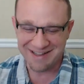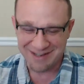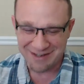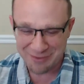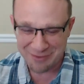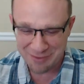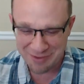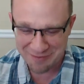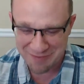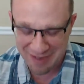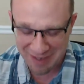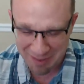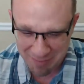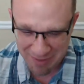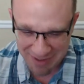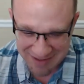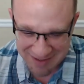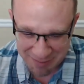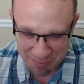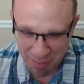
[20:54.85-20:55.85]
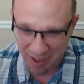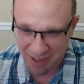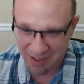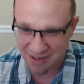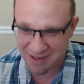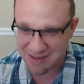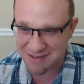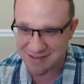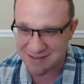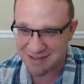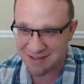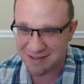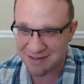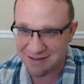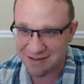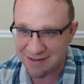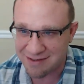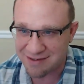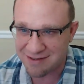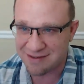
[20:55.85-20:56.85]
new developments and betas,
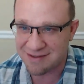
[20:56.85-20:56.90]
and